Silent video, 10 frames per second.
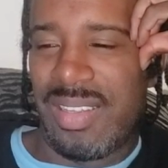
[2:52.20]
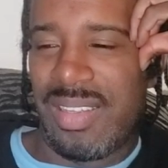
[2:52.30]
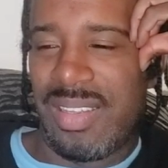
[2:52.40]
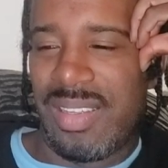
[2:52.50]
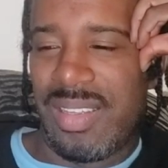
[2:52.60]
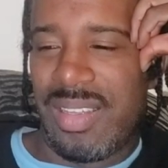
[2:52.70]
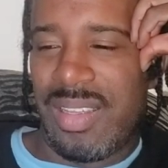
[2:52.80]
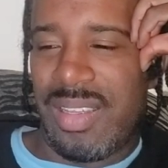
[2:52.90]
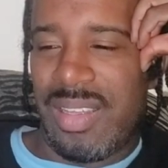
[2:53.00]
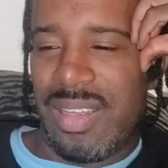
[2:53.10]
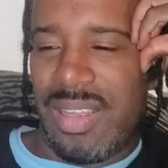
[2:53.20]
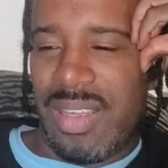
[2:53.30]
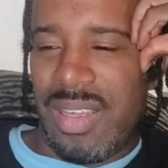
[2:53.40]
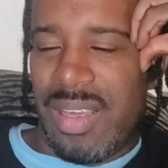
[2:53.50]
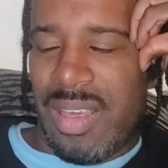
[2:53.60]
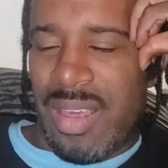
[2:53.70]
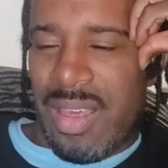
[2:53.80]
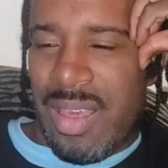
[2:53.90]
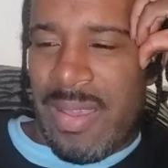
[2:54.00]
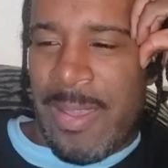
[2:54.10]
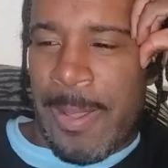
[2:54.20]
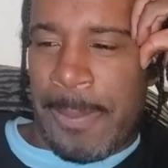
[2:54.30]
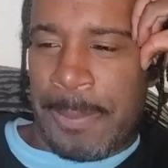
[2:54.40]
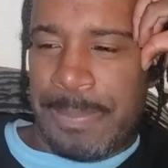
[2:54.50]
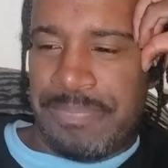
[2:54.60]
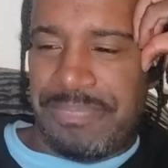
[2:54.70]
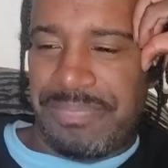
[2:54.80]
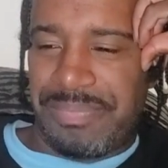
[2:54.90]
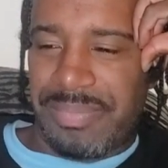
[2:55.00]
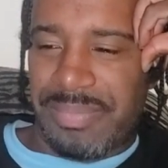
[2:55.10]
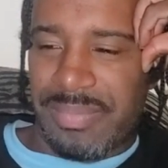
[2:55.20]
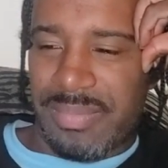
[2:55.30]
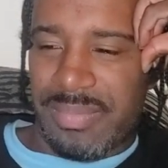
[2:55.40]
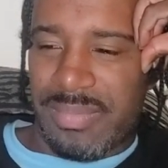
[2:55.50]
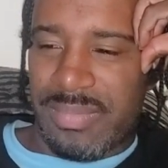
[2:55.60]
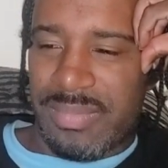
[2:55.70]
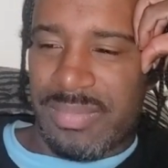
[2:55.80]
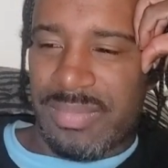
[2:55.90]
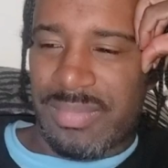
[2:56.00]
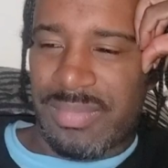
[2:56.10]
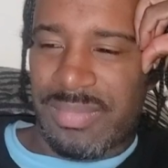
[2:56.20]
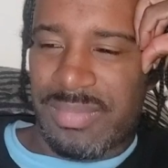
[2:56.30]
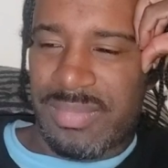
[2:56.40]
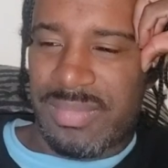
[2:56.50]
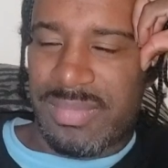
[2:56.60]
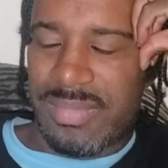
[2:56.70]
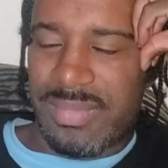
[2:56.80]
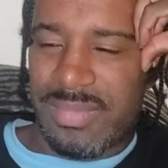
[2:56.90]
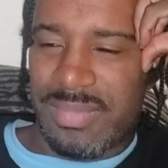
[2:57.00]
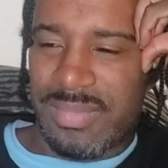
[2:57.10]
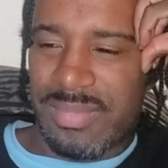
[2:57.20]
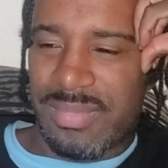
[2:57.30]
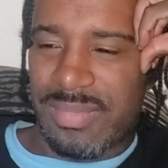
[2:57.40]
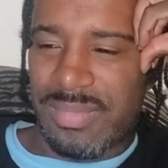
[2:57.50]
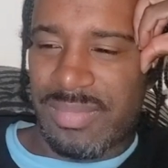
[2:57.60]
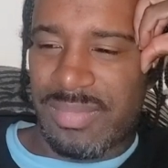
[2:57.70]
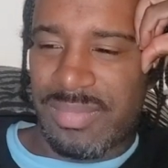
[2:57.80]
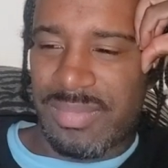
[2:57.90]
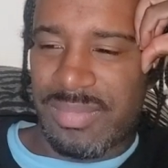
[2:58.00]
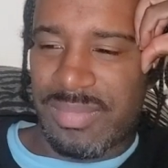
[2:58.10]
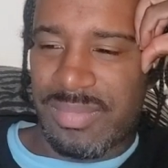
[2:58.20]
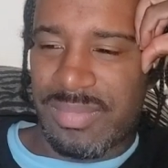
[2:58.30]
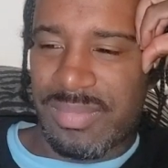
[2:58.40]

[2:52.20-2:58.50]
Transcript: (silent)